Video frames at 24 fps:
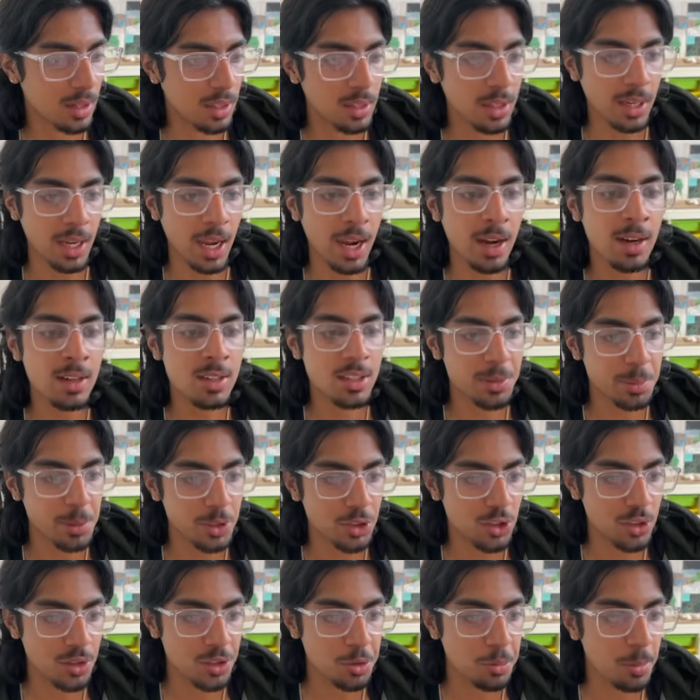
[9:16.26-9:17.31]
Unlike Arin's
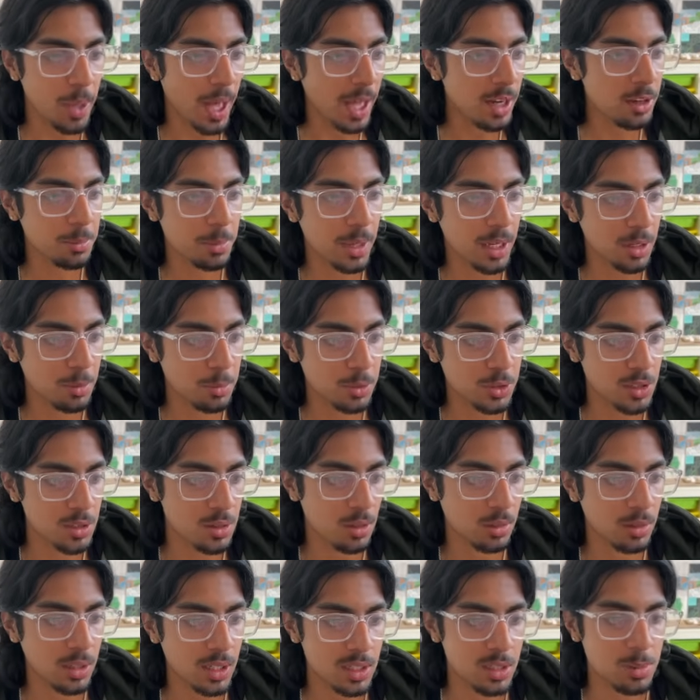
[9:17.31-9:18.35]
Spinjitzu Battle Mech, which is
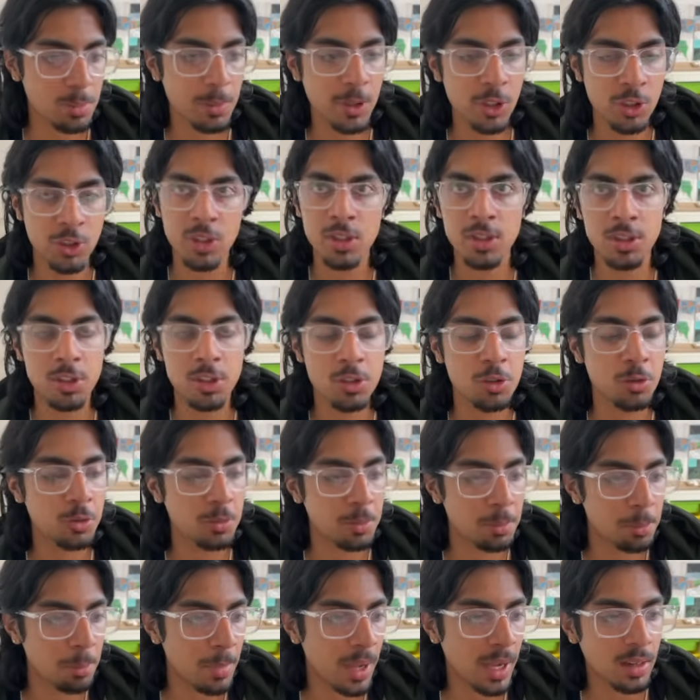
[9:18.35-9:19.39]
only a Spinjitzu
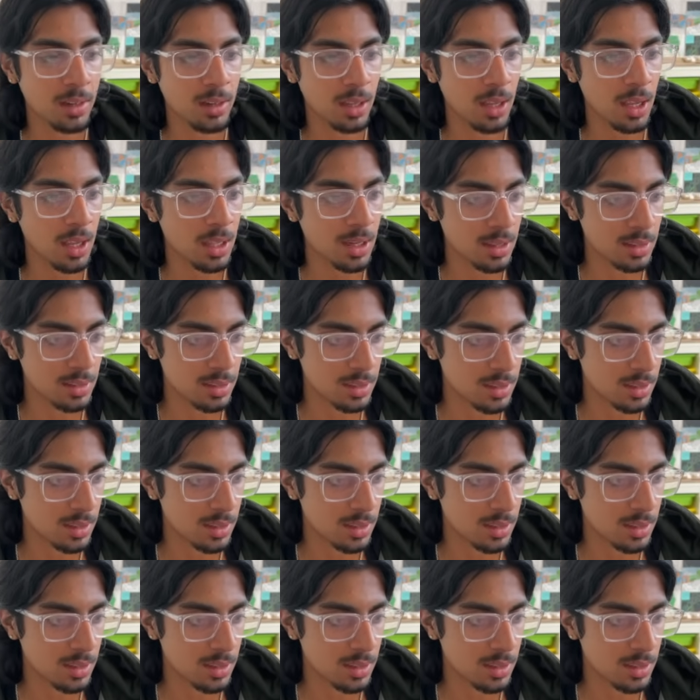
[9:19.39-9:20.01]
mech in its